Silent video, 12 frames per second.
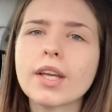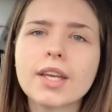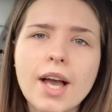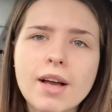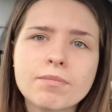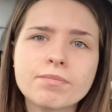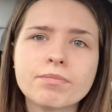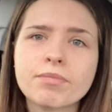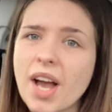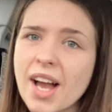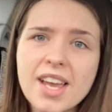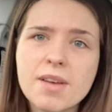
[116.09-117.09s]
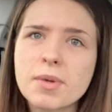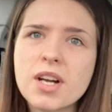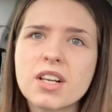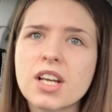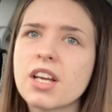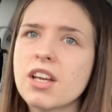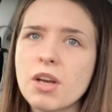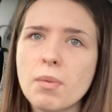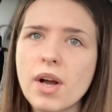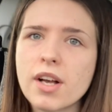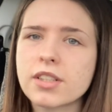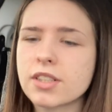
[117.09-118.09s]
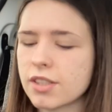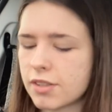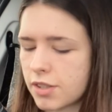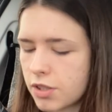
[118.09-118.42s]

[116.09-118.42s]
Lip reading: yeah, I ate a banana, it worked.